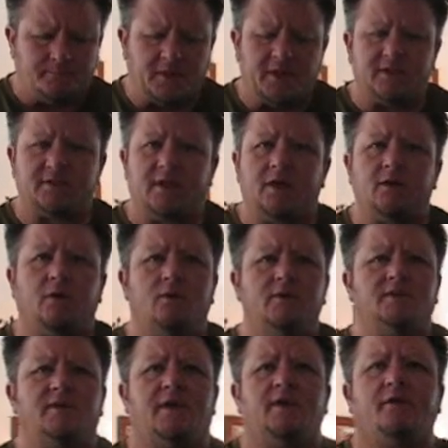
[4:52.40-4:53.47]
It's not
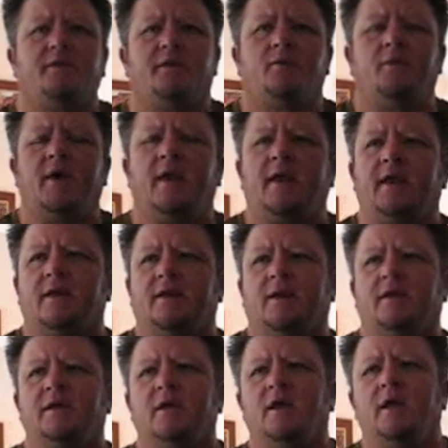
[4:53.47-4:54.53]
always a healthy way, and
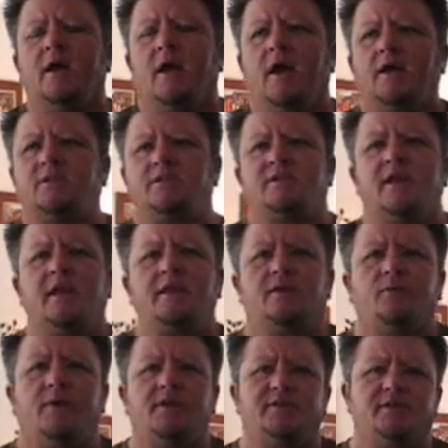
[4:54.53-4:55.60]
I just hate
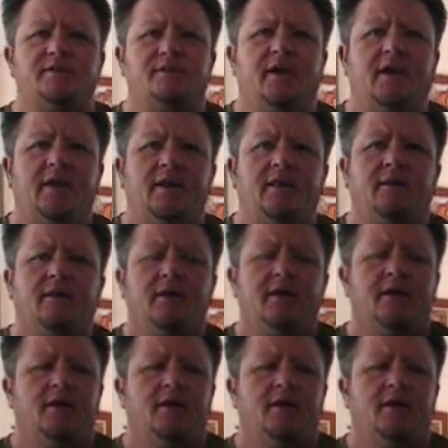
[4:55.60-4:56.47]
the way society